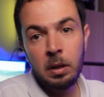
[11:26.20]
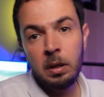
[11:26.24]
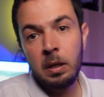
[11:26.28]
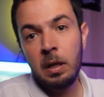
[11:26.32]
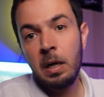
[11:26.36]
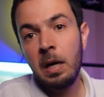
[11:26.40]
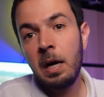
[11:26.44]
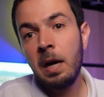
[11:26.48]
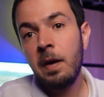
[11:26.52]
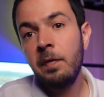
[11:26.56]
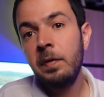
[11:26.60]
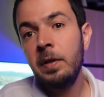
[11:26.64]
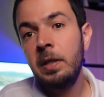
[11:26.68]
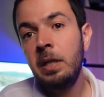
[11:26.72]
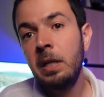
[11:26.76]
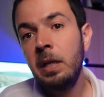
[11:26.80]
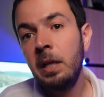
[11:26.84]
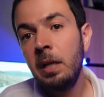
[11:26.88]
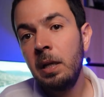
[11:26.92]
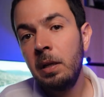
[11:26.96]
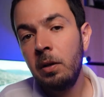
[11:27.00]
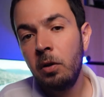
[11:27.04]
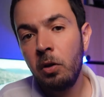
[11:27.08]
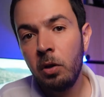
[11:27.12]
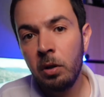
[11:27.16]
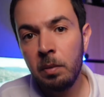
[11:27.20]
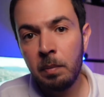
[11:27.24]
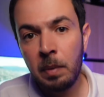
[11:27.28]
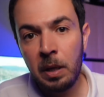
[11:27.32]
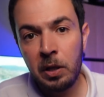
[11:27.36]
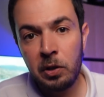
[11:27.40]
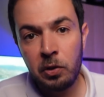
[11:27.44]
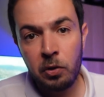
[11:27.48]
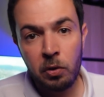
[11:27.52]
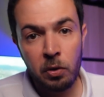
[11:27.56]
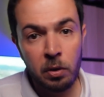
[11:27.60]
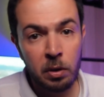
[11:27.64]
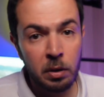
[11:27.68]
I have it here on
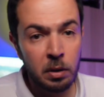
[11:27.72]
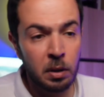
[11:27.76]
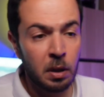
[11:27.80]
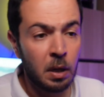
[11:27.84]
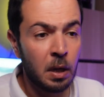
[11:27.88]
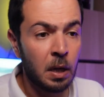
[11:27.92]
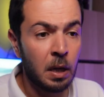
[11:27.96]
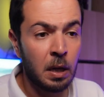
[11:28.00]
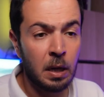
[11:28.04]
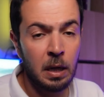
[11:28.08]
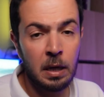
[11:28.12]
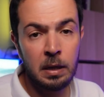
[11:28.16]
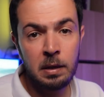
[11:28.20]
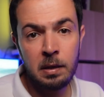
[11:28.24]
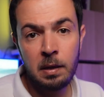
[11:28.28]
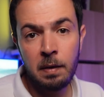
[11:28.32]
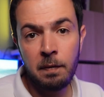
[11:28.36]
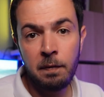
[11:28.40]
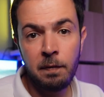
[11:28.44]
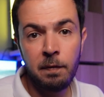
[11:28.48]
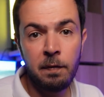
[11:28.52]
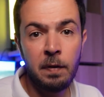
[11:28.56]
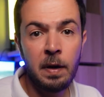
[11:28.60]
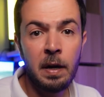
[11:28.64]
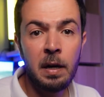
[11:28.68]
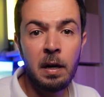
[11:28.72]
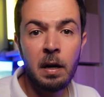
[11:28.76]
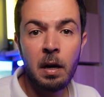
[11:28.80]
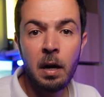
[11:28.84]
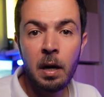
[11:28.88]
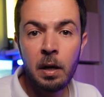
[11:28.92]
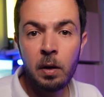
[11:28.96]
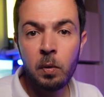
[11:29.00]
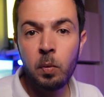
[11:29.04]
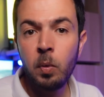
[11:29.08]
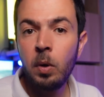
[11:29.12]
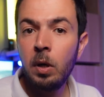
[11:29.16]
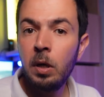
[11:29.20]
my shirt. It's a very
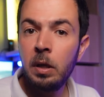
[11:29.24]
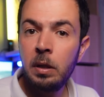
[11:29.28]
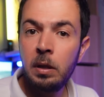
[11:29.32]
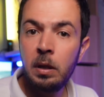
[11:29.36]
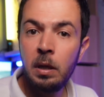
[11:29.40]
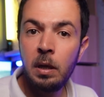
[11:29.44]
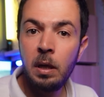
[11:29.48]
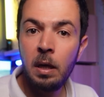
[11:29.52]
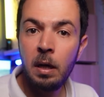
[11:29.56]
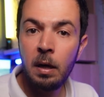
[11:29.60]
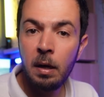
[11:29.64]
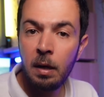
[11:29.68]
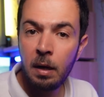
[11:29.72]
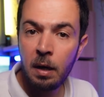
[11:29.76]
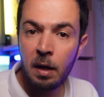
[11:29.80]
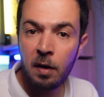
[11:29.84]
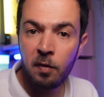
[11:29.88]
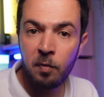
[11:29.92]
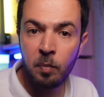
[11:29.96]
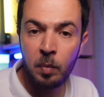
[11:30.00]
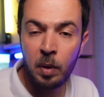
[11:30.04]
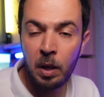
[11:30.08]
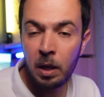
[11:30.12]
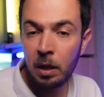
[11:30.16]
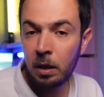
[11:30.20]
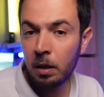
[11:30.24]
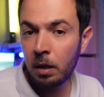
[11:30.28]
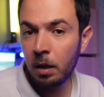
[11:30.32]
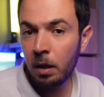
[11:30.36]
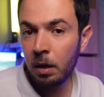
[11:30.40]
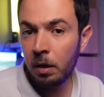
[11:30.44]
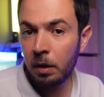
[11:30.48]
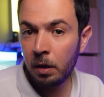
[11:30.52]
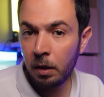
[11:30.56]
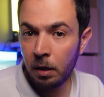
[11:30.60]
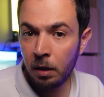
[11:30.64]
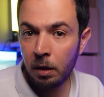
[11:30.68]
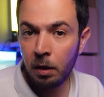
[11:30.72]
high quality lav mic.
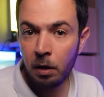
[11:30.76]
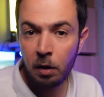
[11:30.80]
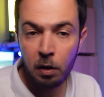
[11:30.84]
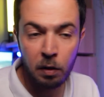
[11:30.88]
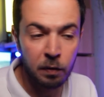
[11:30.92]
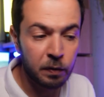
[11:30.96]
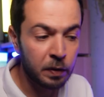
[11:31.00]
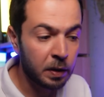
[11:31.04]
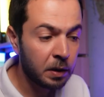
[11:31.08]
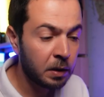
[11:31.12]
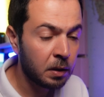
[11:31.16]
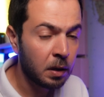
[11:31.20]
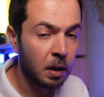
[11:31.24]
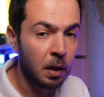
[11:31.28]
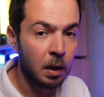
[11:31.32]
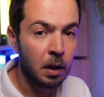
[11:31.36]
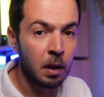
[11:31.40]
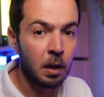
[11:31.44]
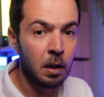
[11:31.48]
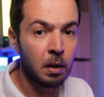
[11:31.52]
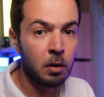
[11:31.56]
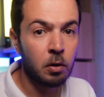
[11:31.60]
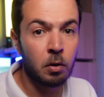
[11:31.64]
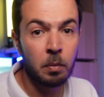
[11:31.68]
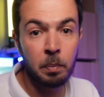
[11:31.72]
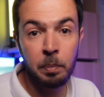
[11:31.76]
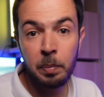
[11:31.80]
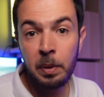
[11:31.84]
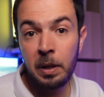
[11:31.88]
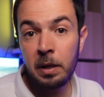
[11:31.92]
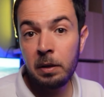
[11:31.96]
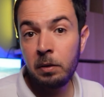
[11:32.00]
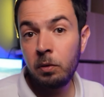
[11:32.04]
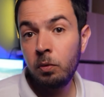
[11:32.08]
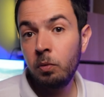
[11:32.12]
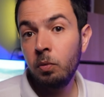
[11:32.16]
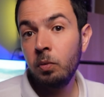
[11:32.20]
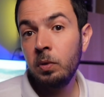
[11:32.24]
I really love it
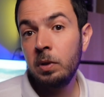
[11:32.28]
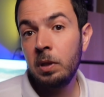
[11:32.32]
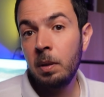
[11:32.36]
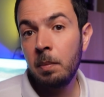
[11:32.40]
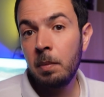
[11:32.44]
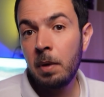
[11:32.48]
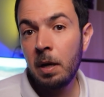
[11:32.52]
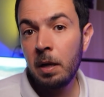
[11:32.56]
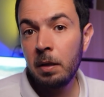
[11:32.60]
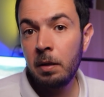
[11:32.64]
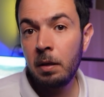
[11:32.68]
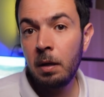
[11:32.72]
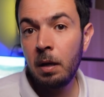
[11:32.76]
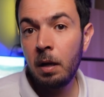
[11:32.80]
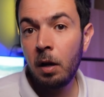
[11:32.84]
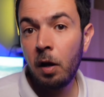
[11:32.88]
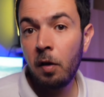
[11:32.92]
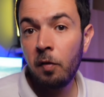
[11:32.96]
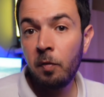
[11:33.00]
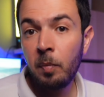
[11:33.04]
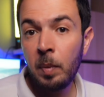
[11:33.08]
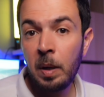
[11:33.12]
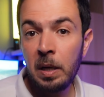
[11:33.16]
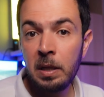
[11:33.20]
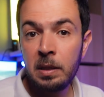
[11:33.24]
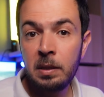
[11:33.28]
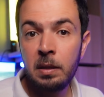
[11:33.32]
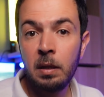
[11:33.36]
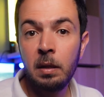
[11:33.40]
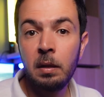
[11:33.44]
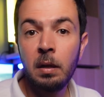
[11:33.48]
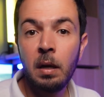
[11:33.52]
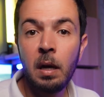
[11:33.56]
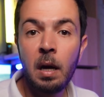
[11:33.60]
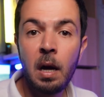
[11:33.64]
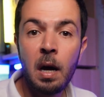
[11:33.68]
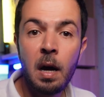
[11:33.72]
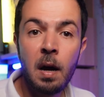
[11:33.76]
compared to some other lav mics
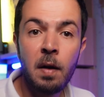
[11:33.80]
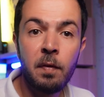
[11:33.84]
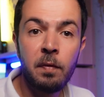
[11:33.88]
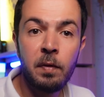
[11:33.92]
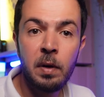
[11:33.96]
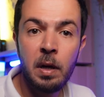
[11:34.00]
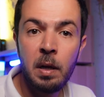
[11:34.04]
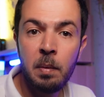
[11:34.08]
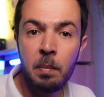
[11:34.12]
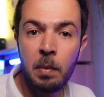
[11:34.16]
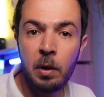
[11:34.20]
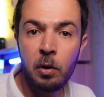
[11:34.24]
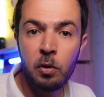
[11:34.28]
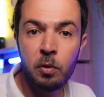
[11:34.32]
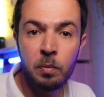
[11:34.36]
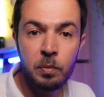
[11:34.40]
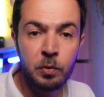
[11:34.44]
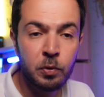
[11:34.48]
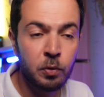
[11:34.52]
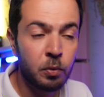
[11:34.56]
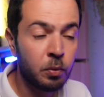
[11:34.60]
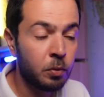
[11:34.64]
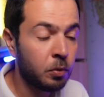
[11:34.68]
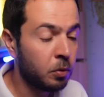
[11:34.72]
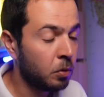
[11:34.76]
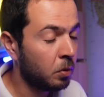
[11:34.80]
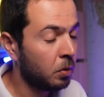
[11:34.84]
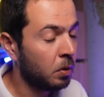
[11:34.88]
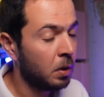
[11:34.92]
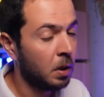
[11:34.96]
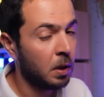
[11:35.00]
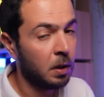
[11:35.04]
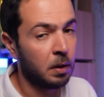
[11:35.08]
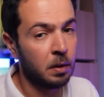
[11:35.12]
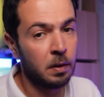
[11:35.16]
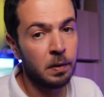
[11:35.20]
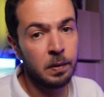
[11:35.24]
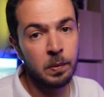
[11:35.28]
that I have in my home studio.
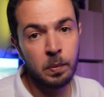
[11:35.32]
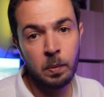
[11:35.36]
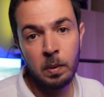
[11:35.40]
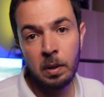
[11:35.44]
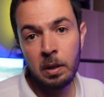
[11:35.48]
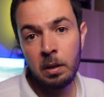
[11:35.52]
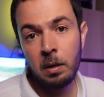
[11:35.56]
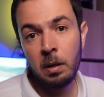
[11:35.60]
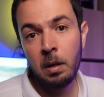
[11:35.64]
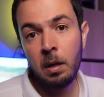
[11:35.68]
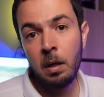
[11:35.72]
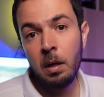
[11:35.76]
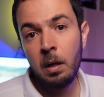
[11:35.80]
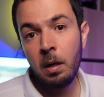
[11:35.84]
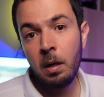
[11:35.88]
This one